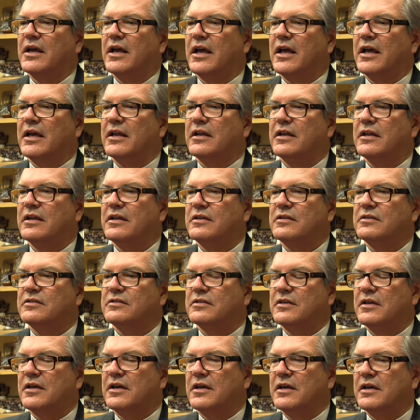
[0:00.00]
and he
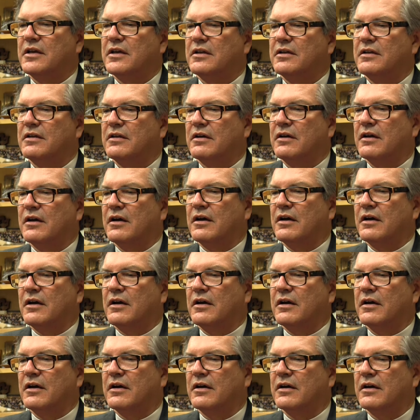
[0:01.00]
said,
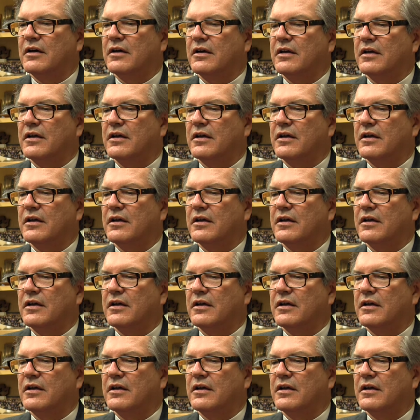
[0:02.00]
and